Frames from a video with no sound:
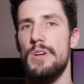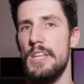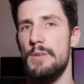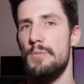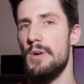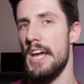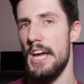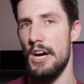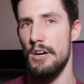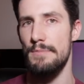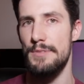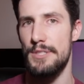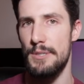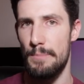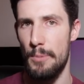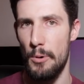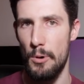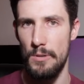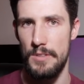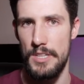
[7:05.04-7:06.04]
really want to help
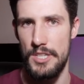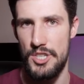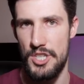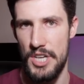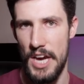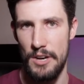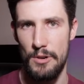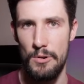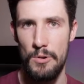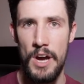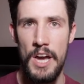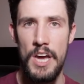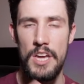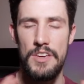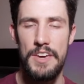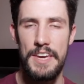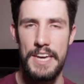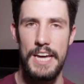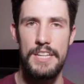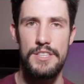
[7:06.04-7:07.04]
support this channel,
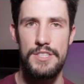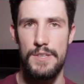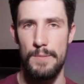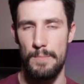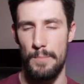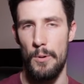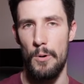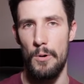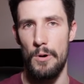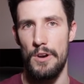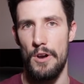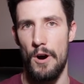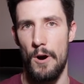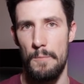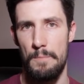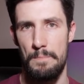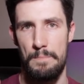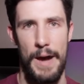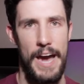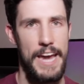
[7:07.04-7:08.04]
you can support
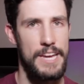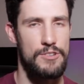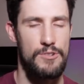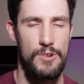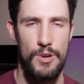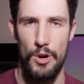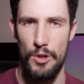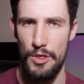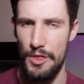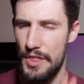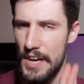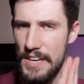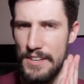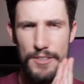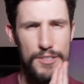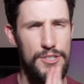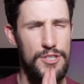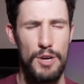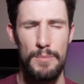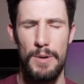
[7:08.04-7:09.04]
on Patreon.
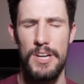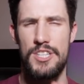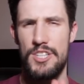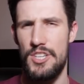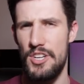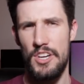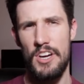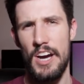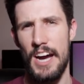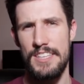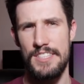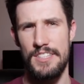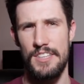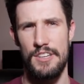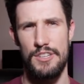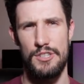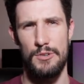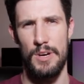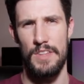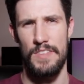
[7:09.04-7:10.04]
Thank you so much to you guys
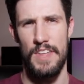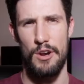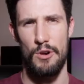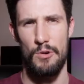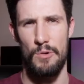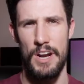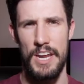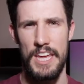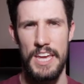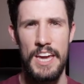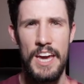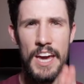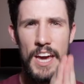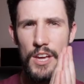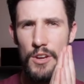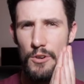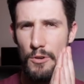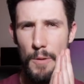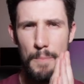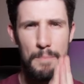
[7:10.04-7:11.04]
that are doing that already.
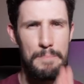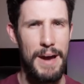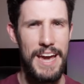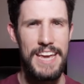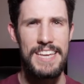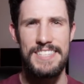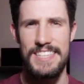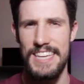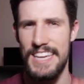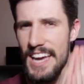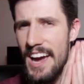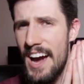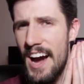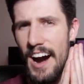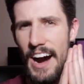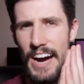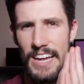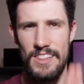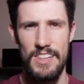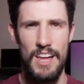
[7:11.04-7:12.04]
You're amazing.
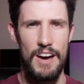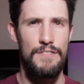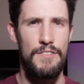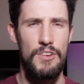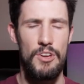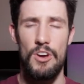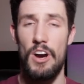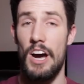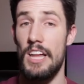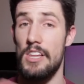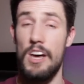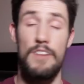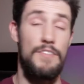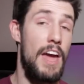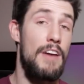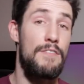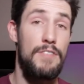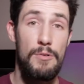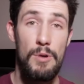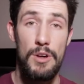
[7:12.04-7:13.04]
I love you. I
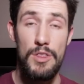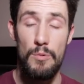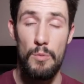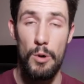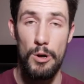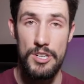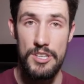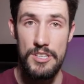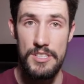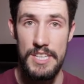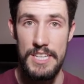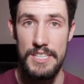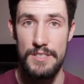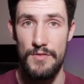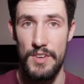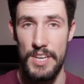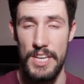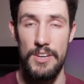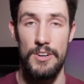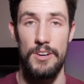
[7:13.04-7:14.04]
love everyone that watches
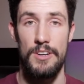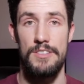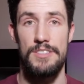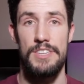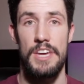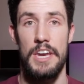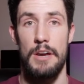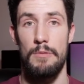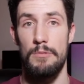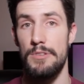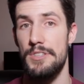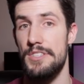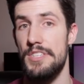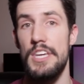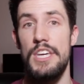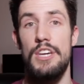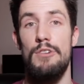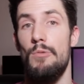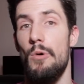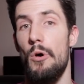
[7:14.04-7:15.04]
these videos, and I will
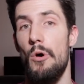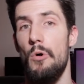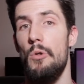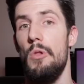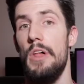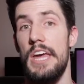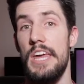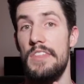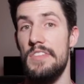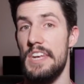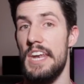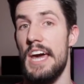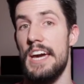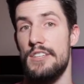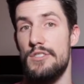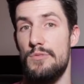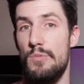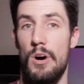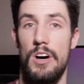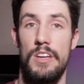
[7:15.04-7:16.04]
see you all in the
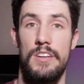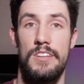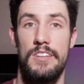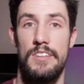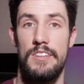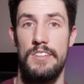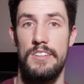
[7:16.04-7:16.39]
next one.